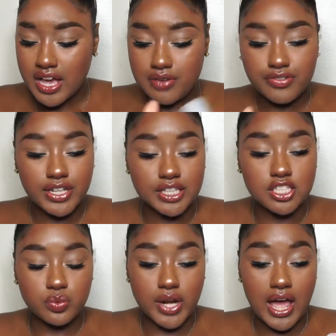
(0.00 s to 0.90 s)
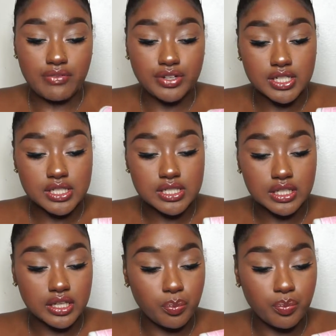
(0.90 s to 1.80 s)
I feel like this would have good
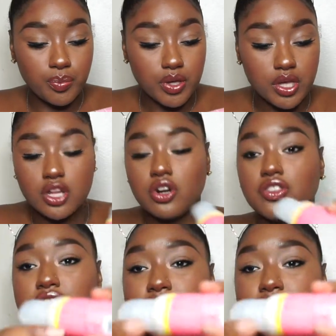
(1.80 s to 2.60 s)
slip and on the